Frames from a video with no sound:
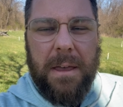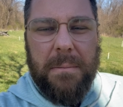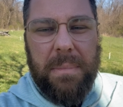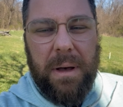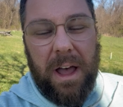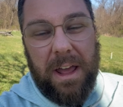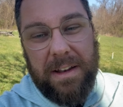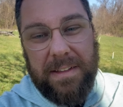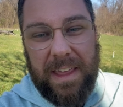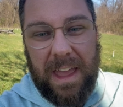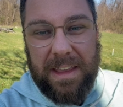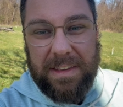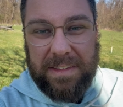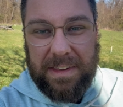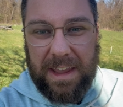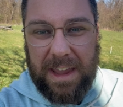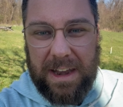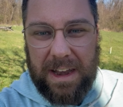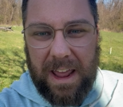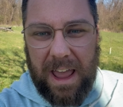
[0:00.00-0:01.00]
But that
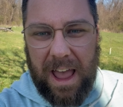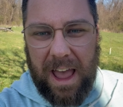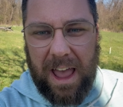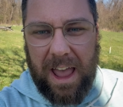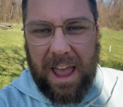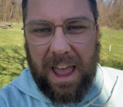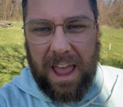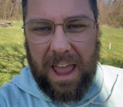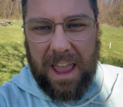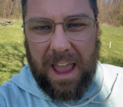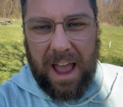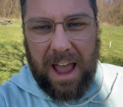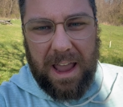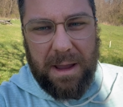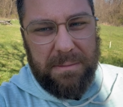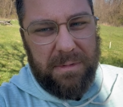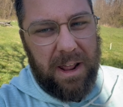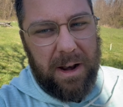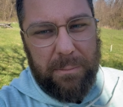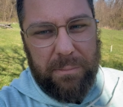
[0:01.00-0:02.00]
said, I I, I
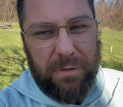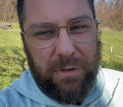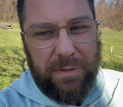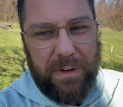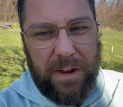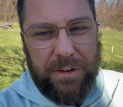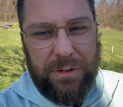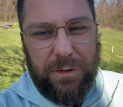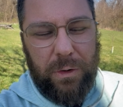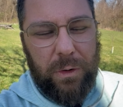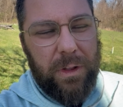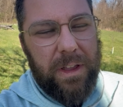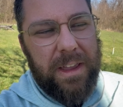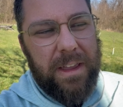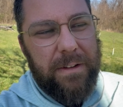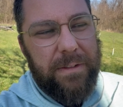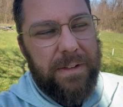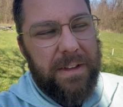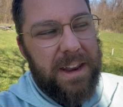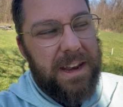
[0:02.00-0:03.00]
am not a professional.
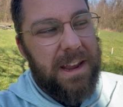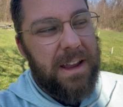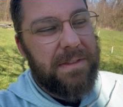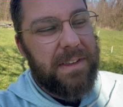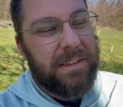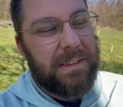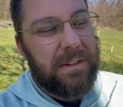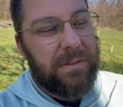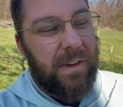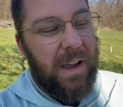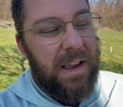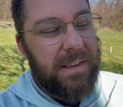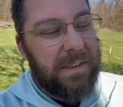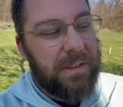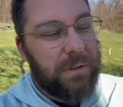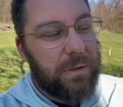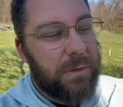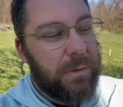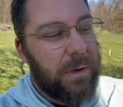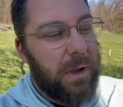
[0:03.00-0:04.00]
If any of this advice
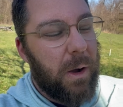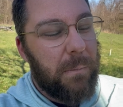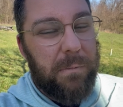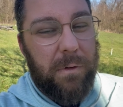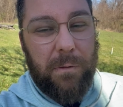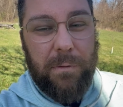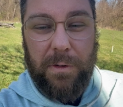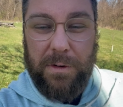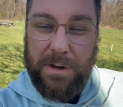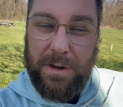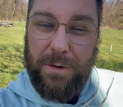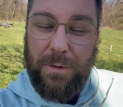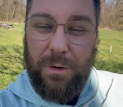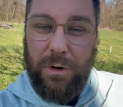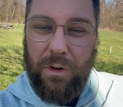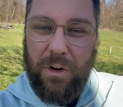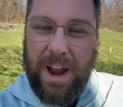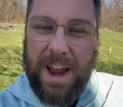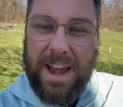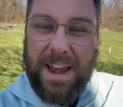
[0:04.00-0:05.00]
is helpful for you,
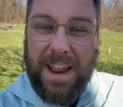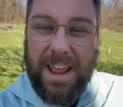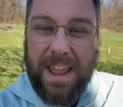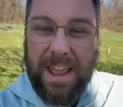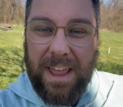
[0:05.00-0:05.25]
great.